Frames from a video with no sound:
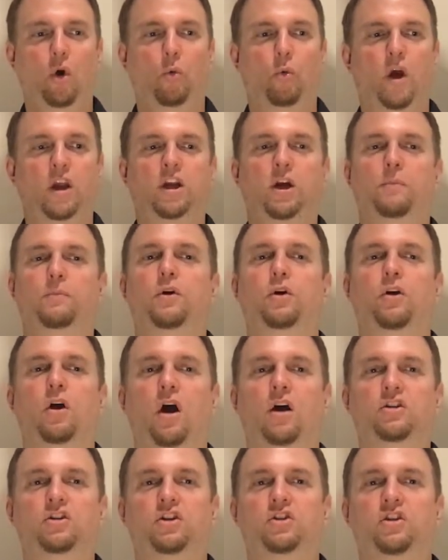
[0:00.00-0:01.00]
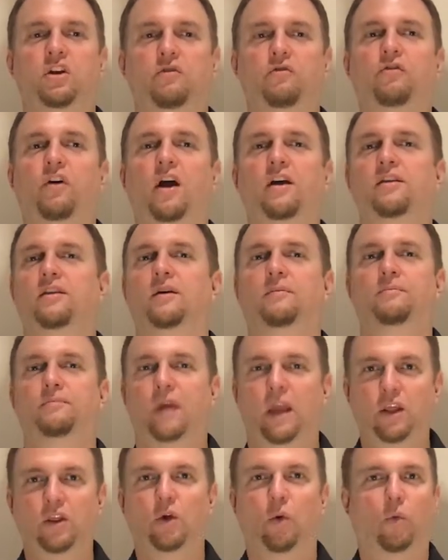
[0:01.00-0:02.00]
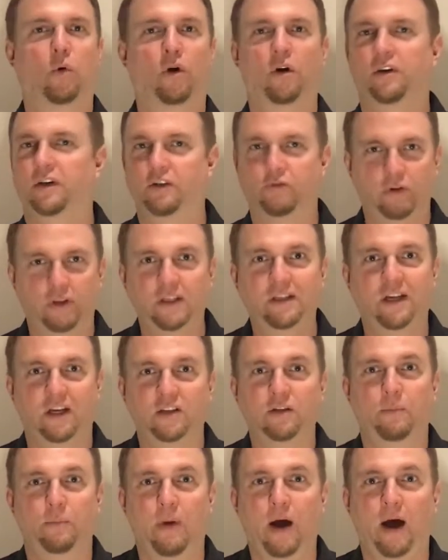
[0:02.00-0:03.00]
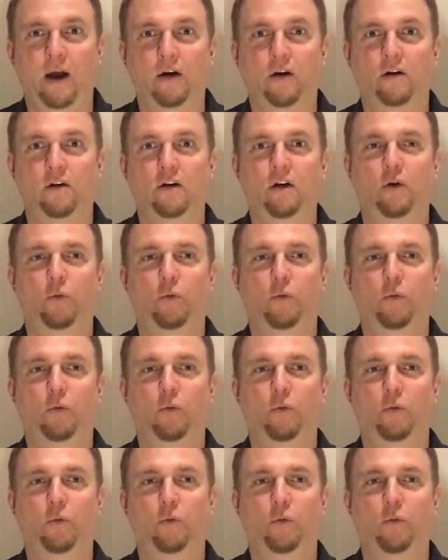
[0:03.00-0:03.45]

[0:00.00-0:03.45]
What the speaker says: wake up your conscious and find them in the world. It really doesn't matter.